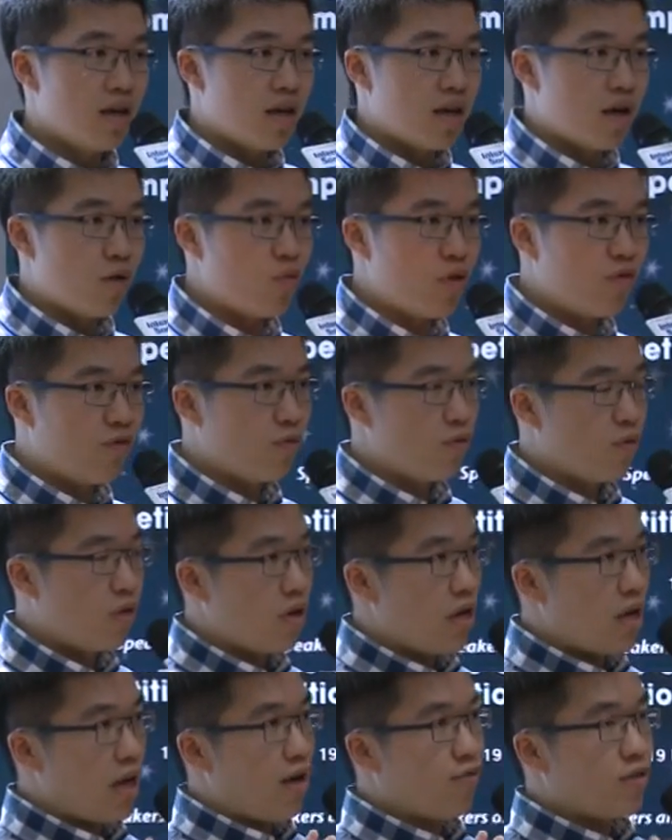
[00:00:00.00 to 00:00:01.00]
And
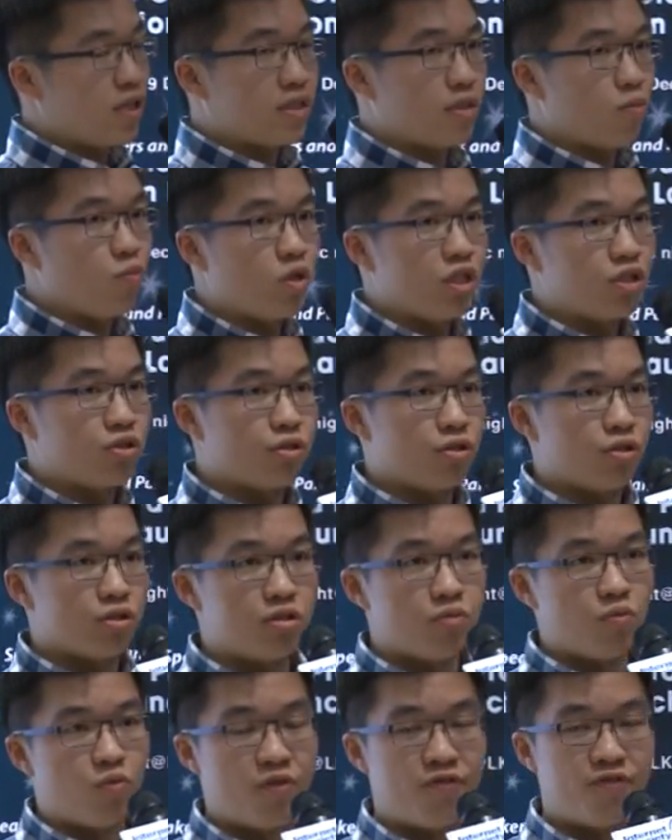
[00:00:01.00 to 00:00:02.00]
after some
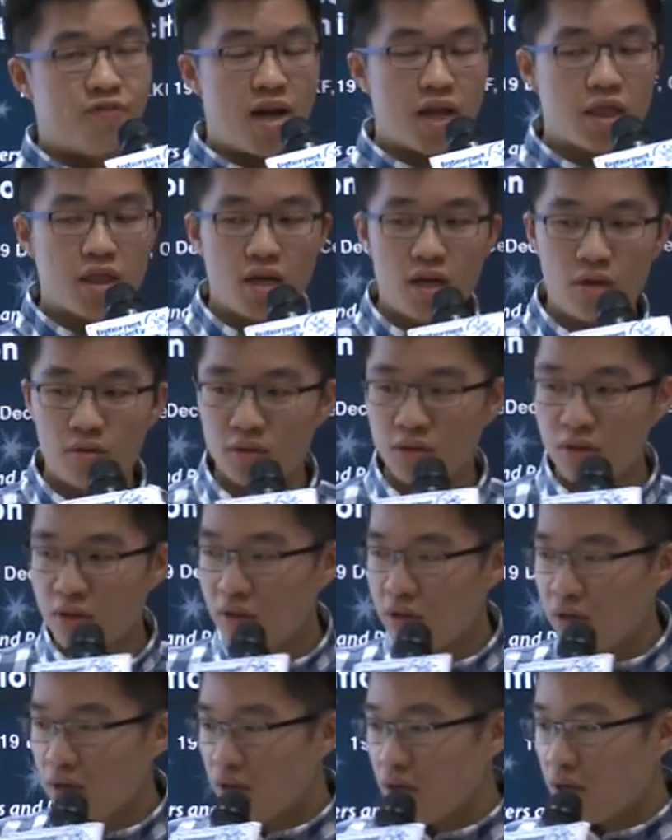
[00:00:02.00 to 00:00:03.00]
research, we found out
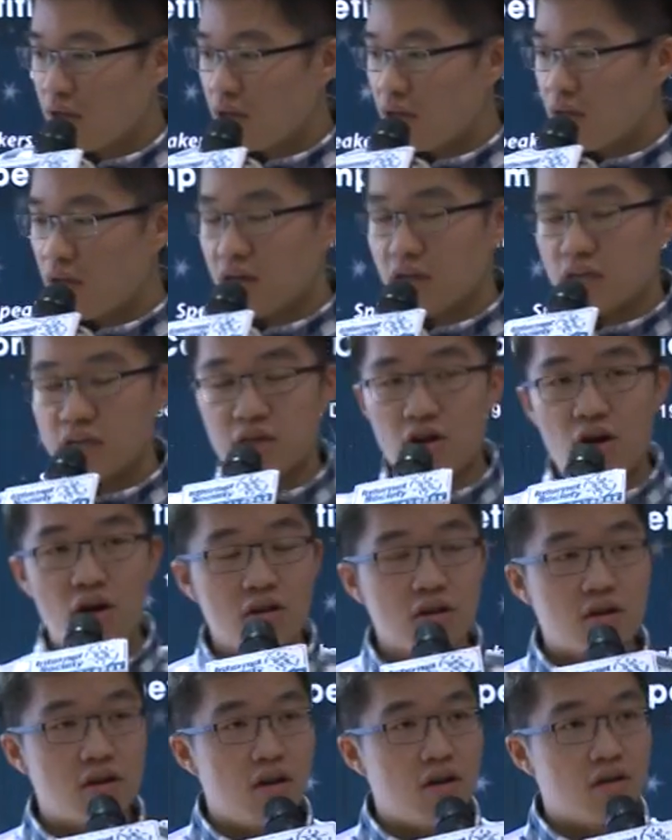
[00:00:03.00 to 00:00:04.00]
in
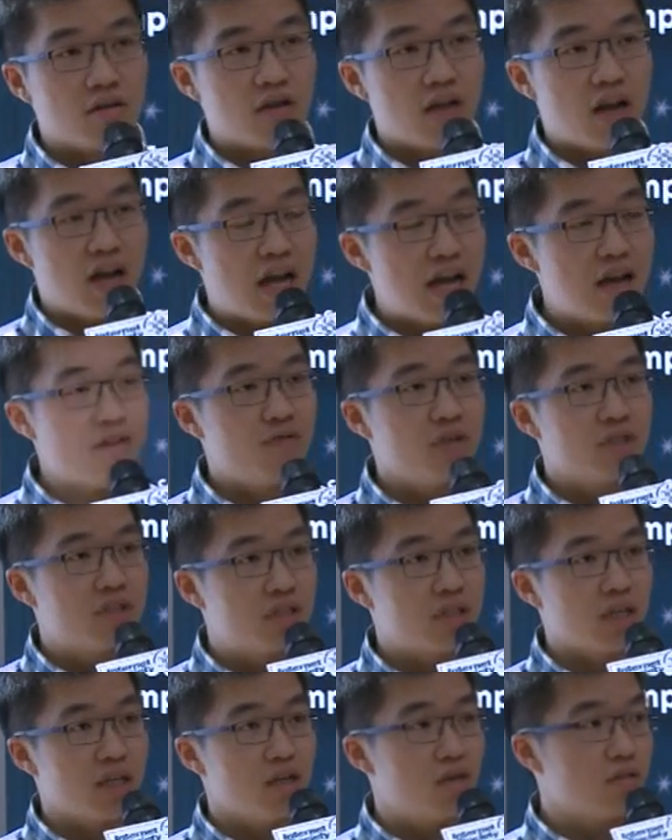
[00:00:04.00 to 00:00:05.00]
Hong Kong, every
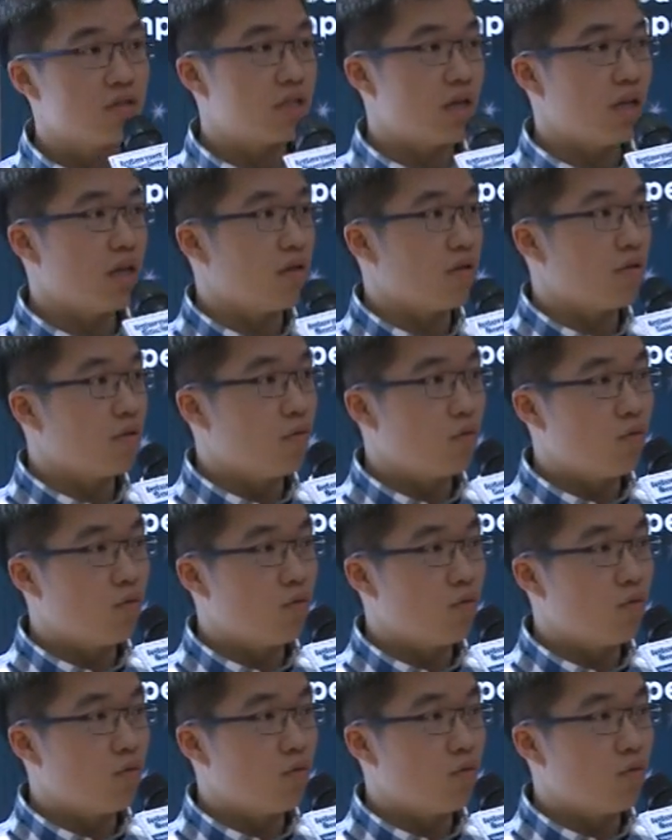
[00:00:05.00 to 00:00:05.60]
single day,